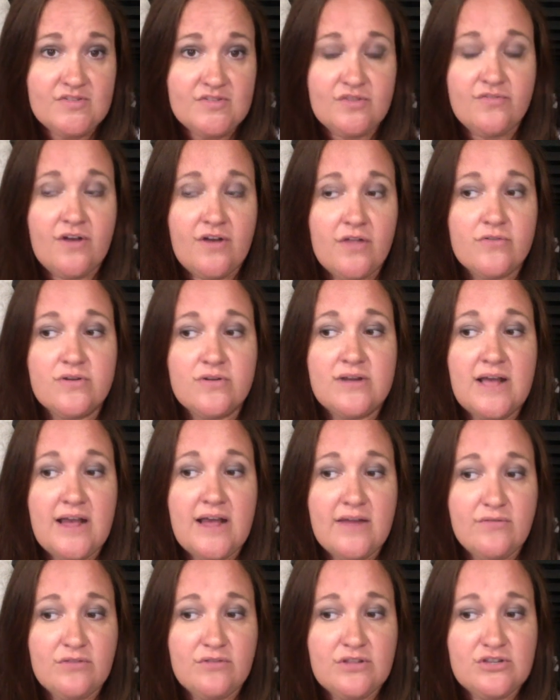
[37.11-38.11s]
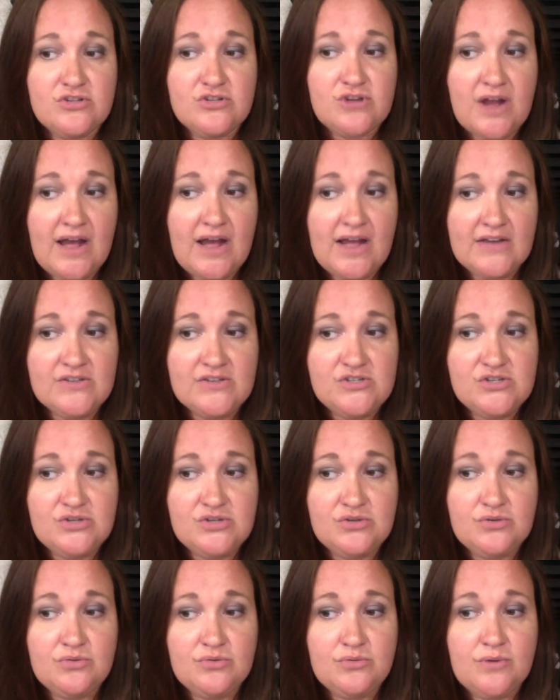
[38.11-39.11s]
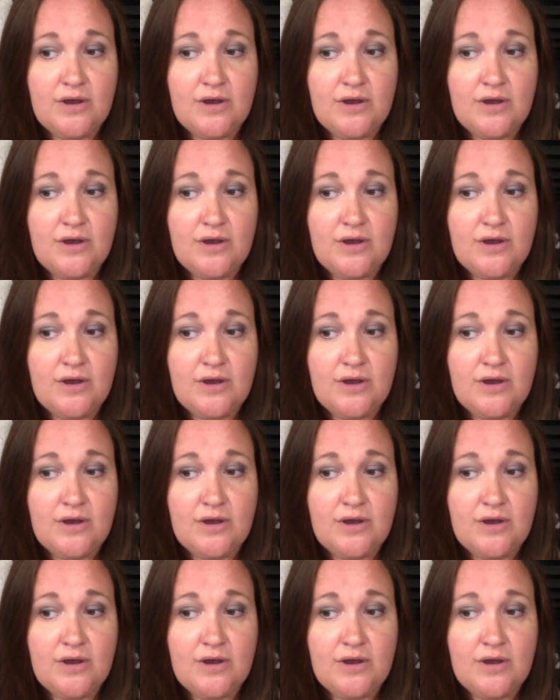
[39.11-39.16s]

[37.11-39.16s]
Their father and I have really tried to,